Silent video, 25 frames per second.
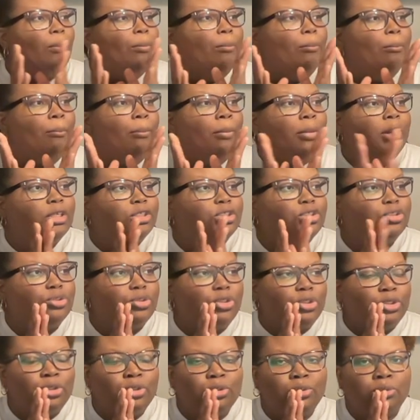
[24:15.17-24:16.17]

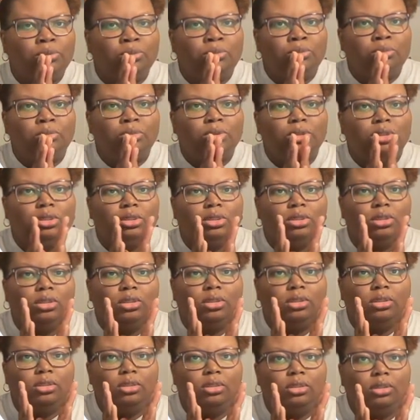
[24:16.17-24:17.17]
mushrooms
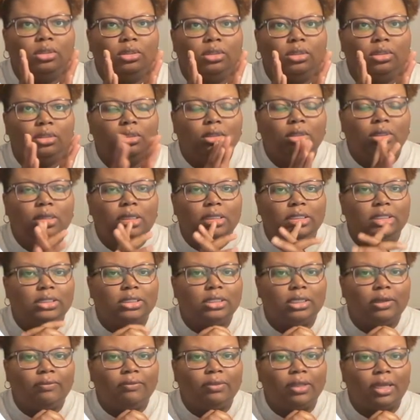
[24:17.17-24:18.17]
and
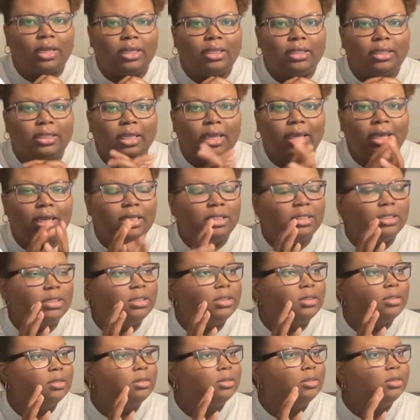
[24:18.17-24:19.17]
stuff like that.